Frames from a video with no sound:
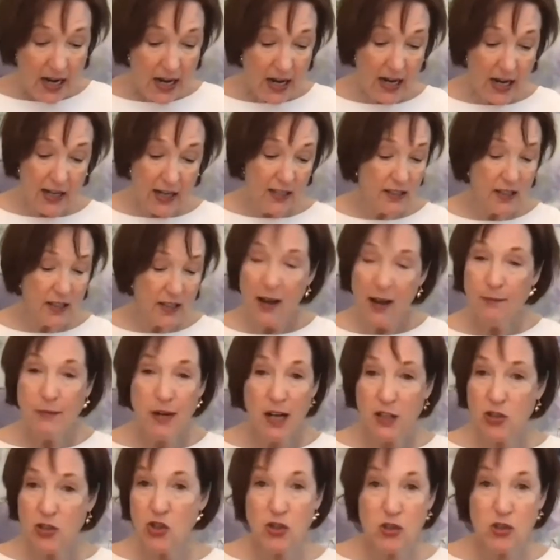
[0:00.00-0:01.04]
is I'm
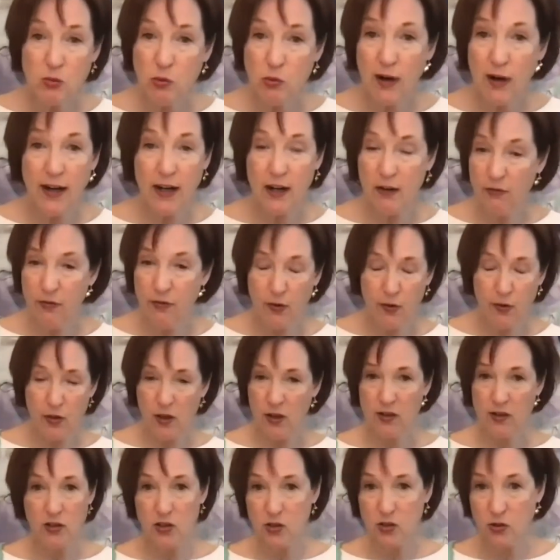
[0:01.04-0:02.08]
not just waiting for
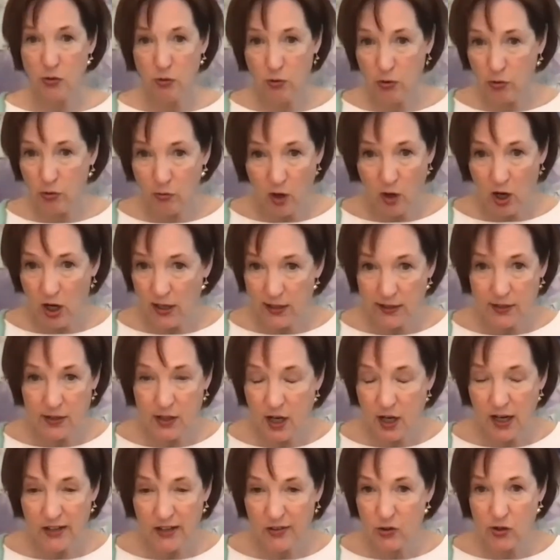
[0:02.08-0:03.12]
things to arise
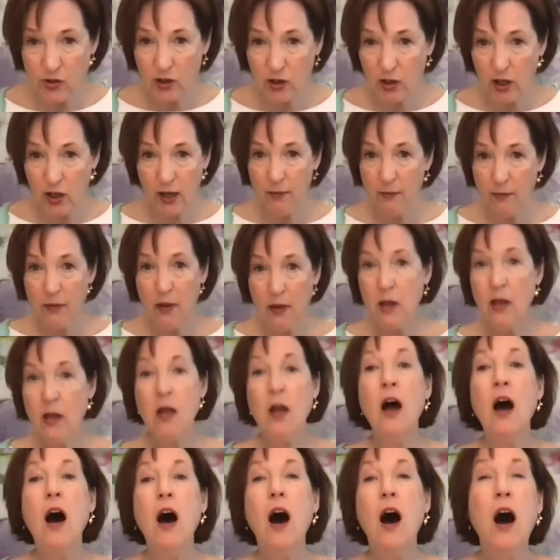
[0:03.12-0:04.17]
naturally.
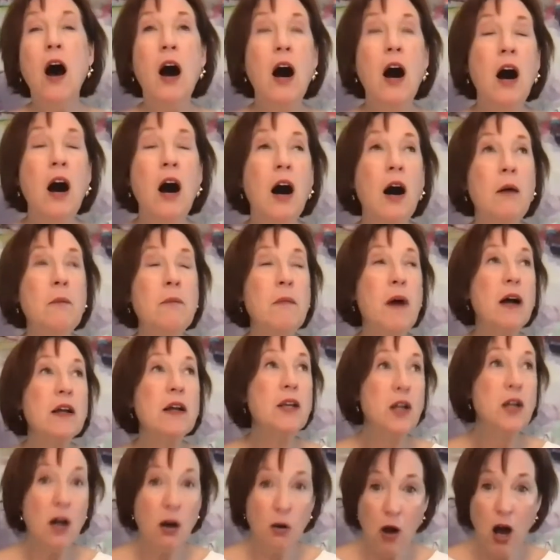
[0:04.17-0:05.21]

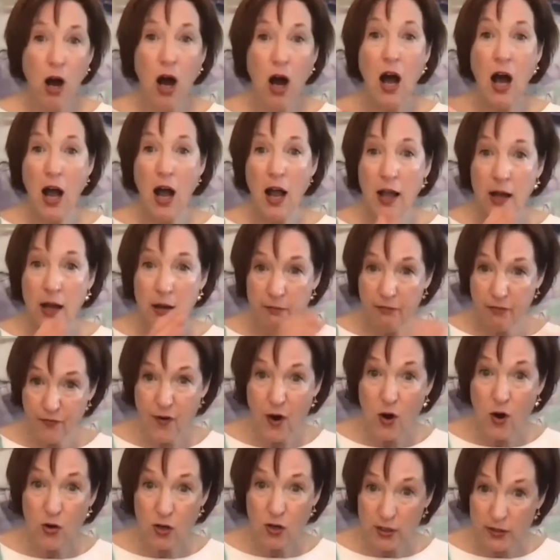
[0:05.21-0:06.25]
You know, I am
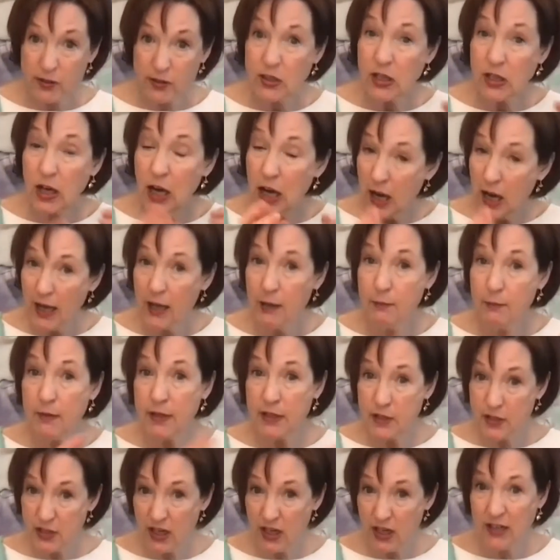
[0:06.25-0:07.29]
focused, I am
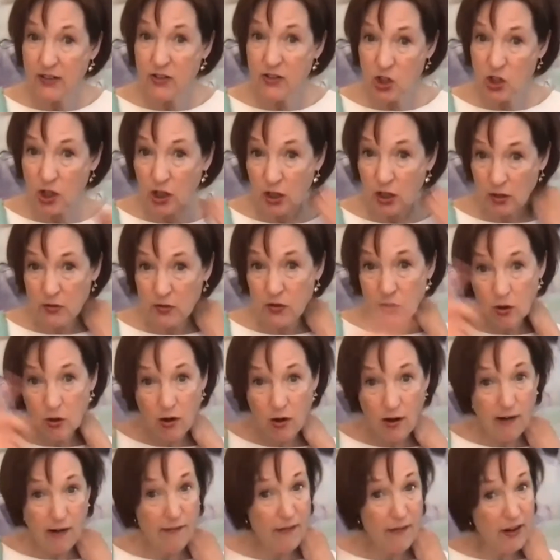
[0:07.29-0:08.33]
intentional.
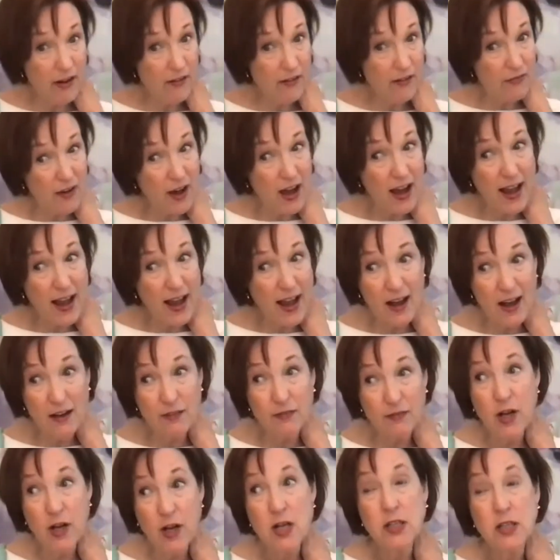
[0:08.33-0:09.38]
So if I
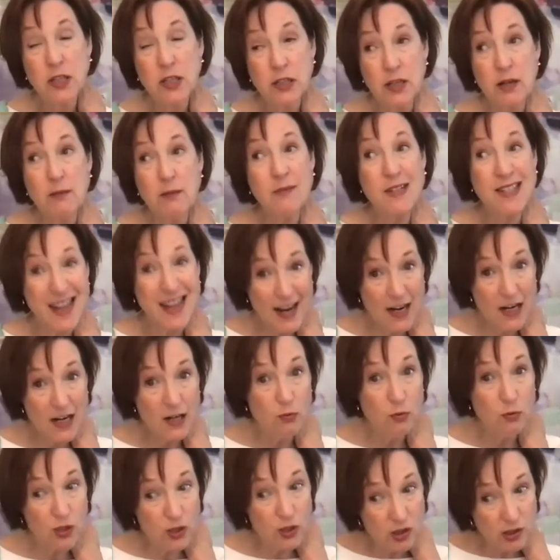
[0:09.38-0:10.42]
have some data
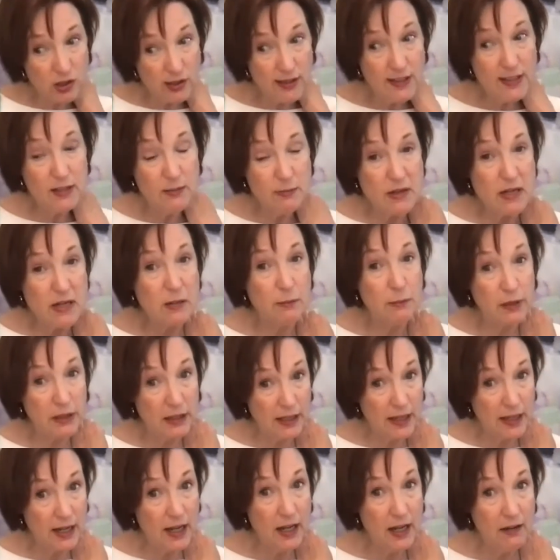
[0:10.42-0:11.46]
which leads me to
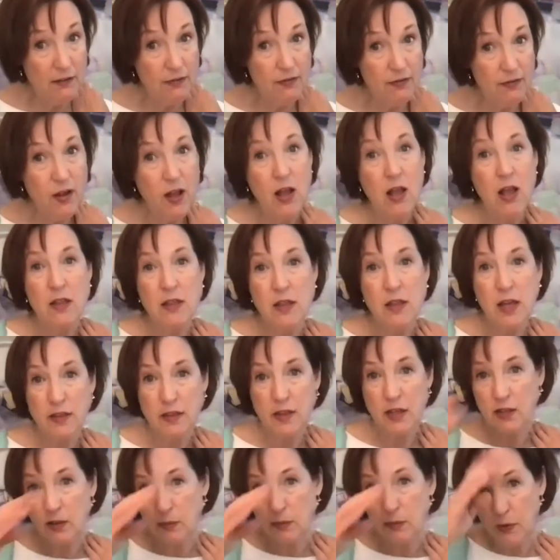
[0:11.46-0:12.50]
believe that
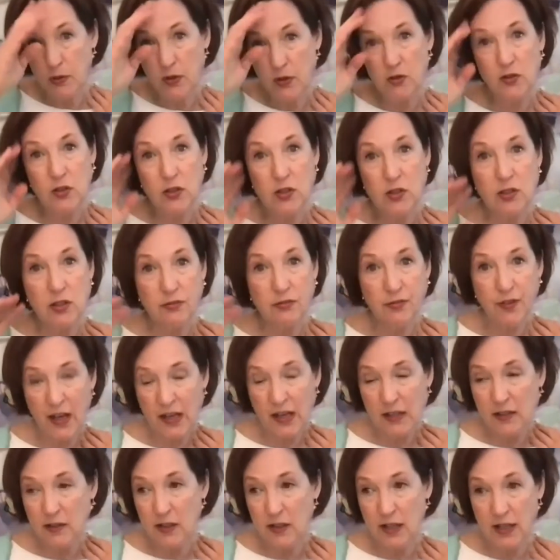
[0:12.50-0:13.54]
this person
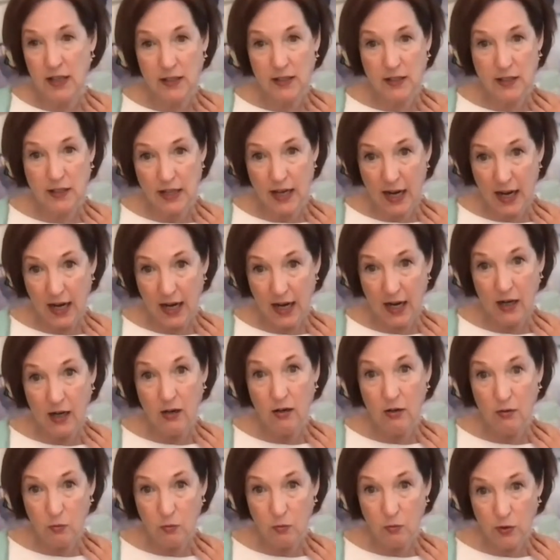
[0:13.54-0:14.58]
defends against
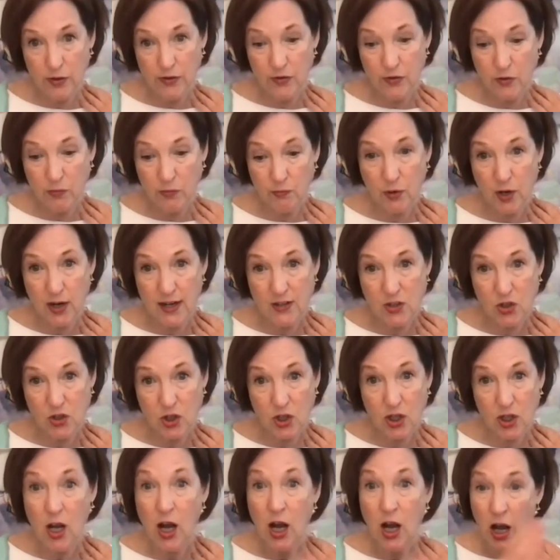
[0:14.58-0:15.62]
anger with
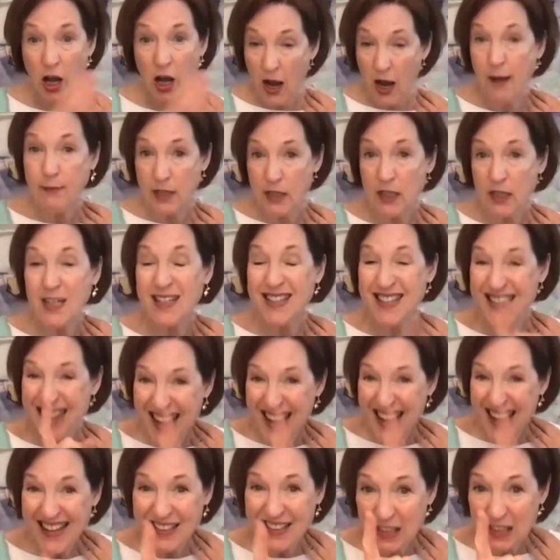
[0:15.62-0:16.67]
depression, I'm going to
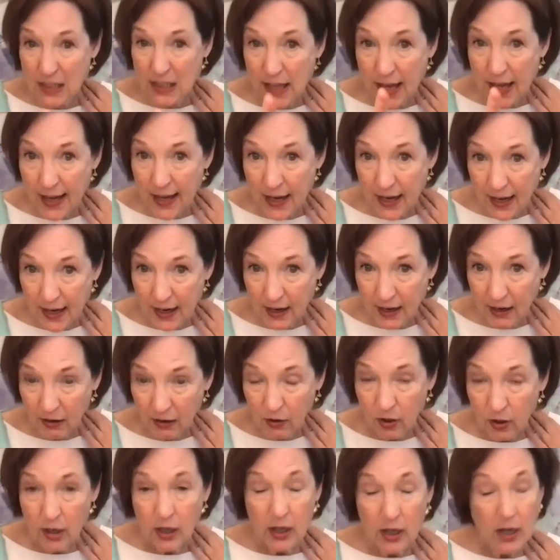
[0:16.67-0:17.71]
test that
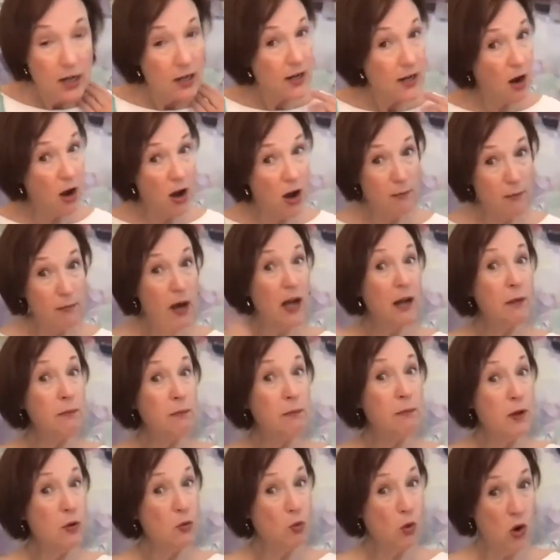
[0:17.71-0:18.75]
out. Now, I might
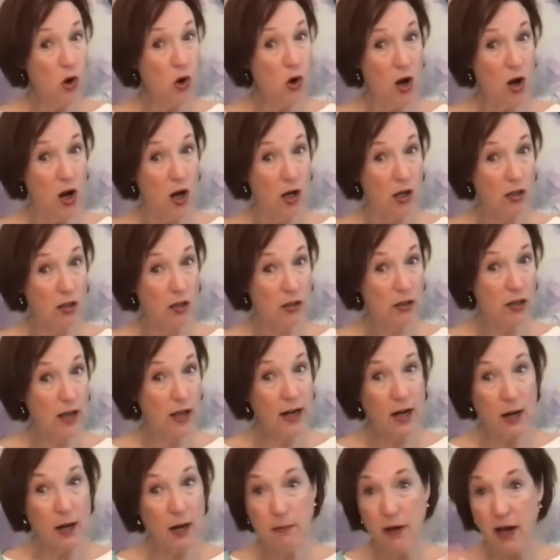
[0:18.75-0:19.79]
be wrong, and
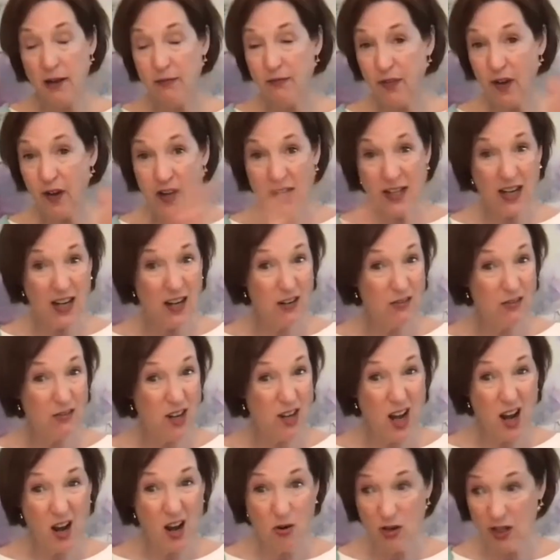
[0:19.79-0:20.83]
I might find out,
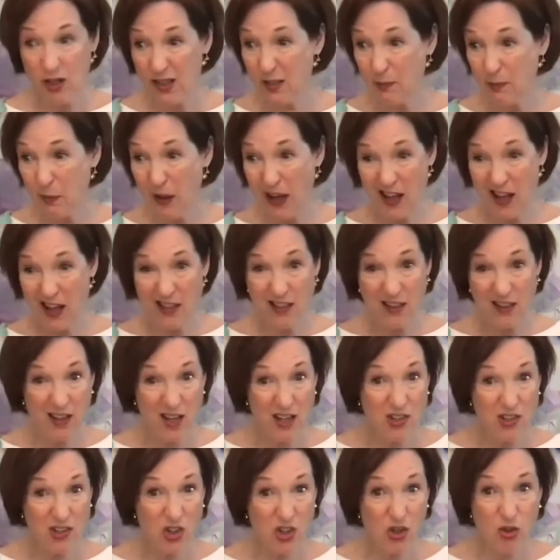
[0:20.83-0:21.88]
no, it's
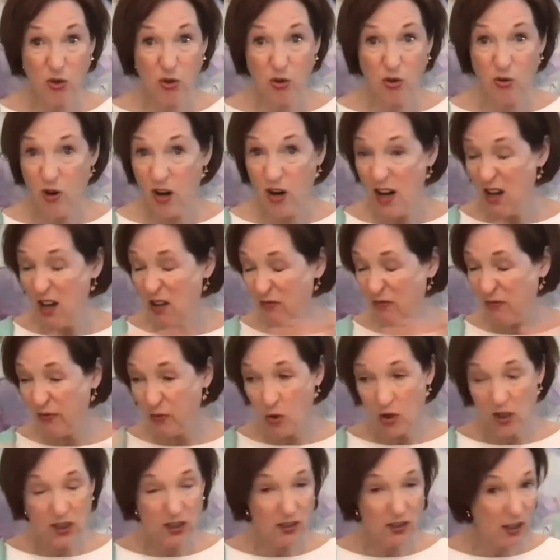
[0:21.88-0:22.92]
pathological grief or
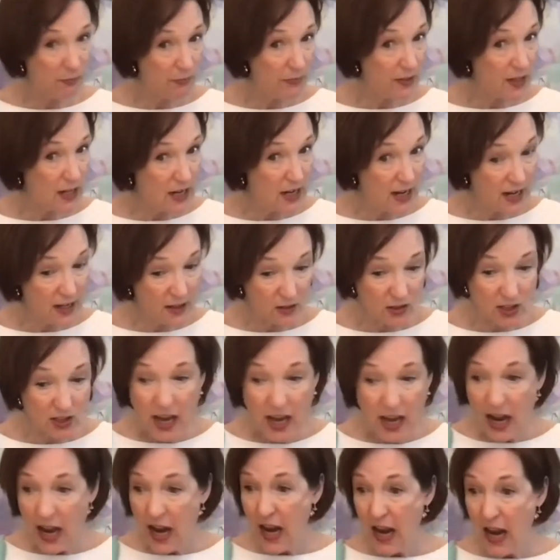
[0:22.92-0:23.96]
it's something else,
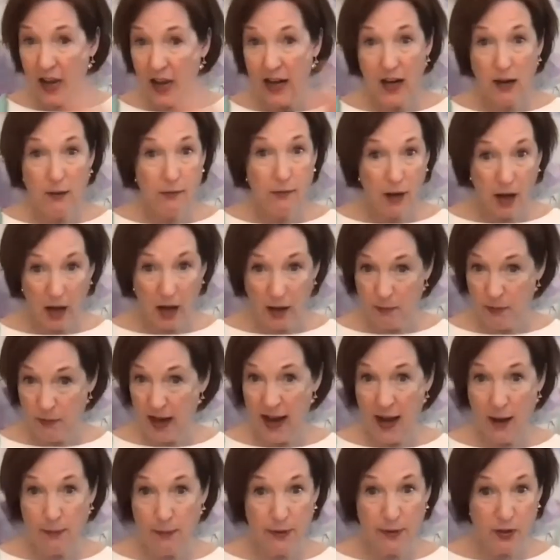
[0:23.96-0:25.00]
and I'm
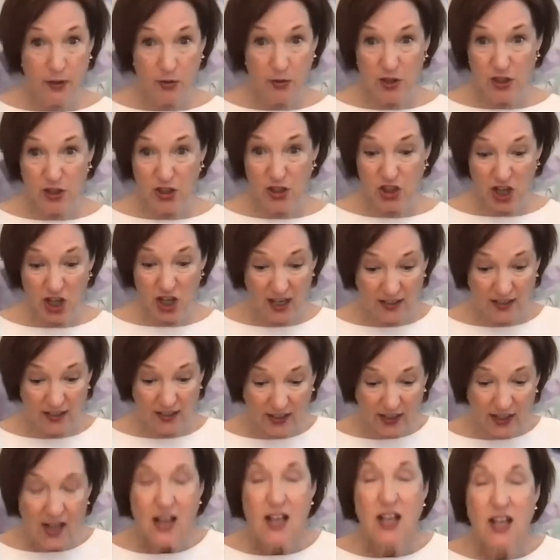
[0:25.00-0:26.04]
happy to adjust.
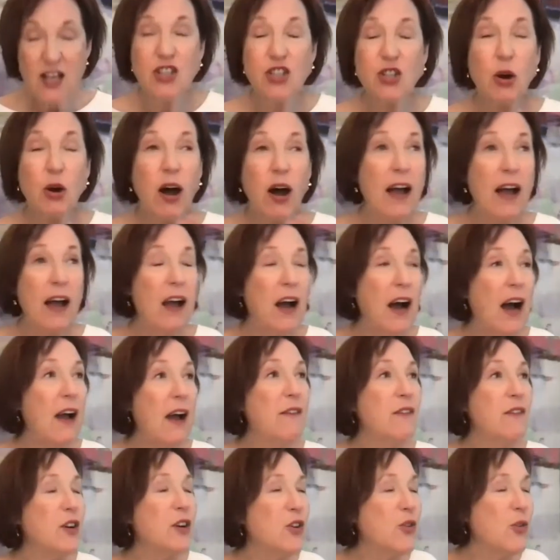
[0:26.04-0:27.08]
So I
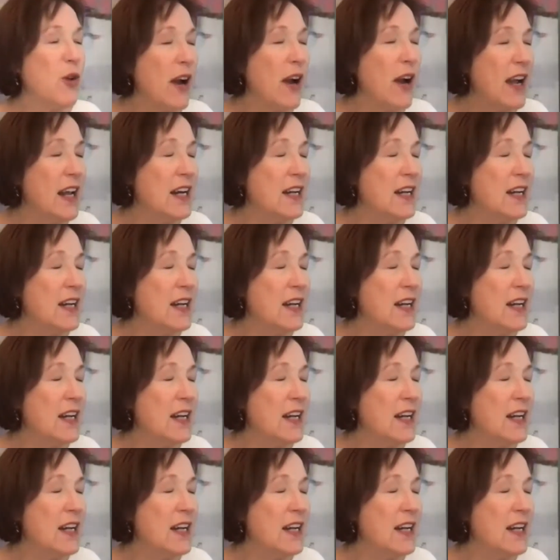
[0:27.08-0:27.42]
have a great